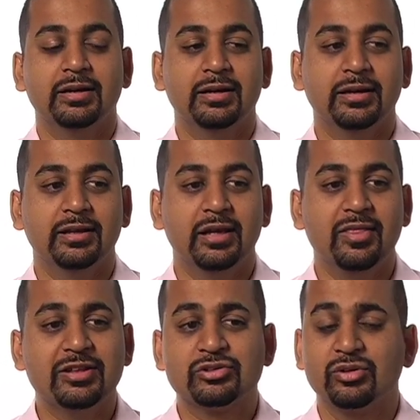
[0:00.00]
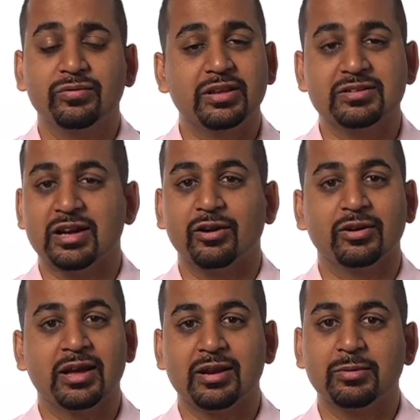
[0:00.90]
Uh, and that's true of the entire
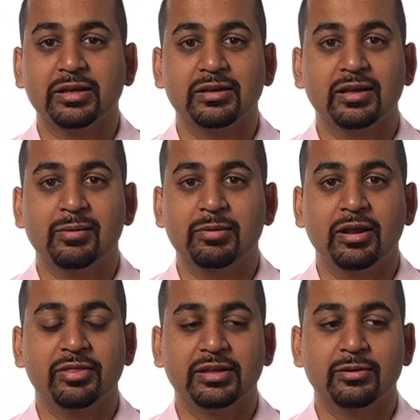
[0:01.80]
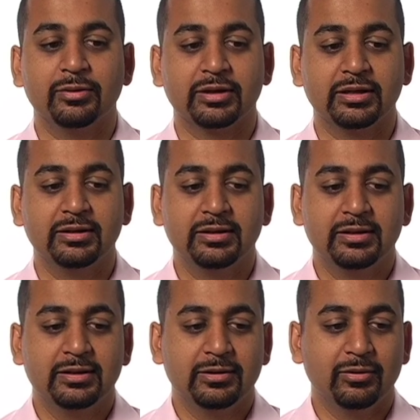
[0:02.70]
economy. I mean, I think you look at
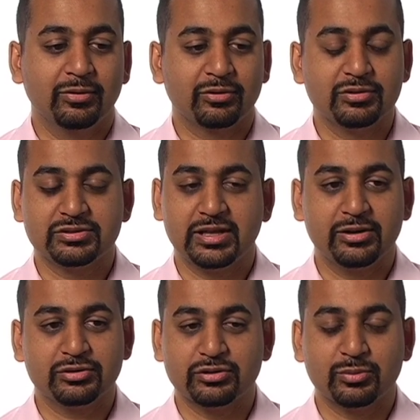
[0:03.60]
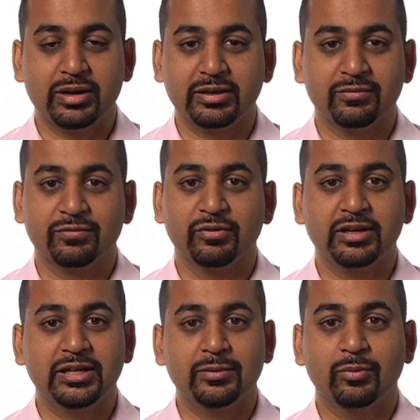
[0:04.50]
what Chris Anderson's writing in
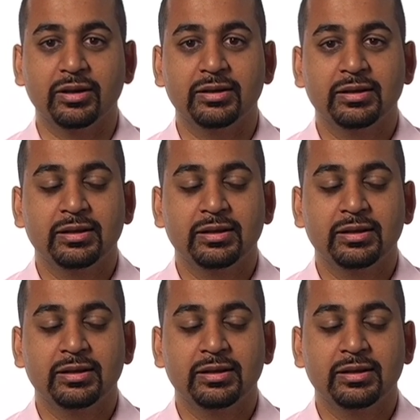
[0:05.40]
Free, what